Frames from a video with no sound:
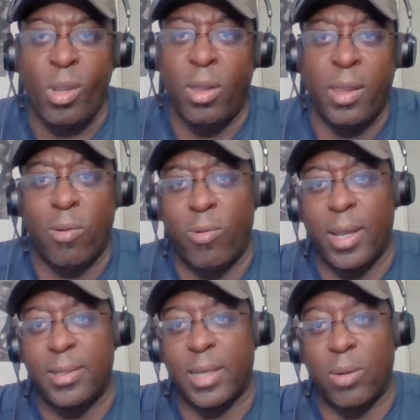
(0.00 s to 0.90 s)
on that
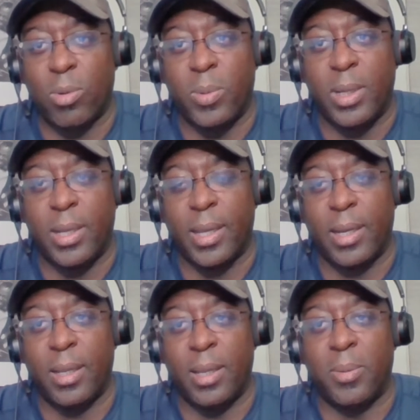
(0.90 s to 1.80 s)
right side when we did,
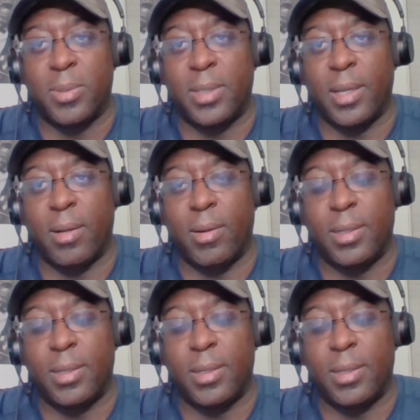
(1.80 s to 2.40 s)
he was there.